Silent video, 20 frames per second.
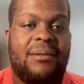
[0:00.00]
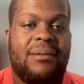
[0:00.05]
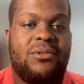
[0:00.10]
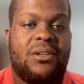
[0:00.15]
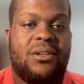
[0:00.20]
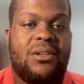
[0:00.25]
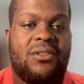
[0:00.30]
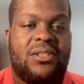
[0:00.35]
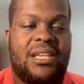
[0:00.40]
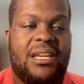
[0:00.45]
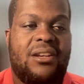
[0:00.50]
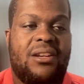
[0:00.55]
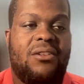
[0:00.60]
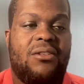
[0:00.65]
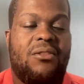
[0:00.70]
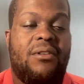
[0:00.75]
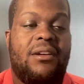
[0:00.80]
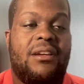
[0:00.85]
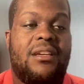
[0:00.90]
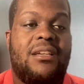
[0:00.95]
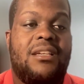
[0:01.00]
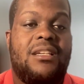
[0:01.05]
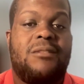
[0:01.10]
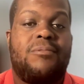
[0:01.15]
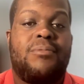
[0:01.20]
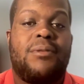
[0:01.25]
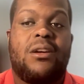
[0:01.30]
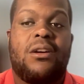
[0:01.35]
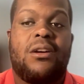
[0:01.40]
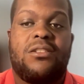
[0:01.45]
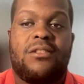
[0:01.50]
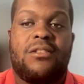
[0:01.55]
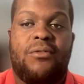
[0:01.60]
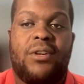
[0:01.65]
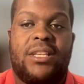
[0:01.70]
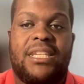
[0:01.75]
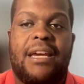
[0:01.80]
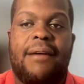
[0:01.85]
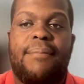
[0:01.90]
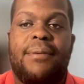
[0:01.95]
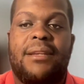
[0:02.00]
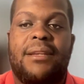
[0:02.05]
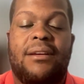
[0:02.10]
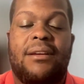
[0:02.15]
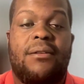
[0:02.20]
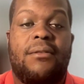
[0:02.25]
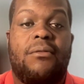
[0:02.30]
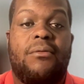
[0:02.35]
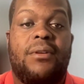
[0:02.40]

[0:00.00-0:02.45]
come to a crescendo is because of what's happening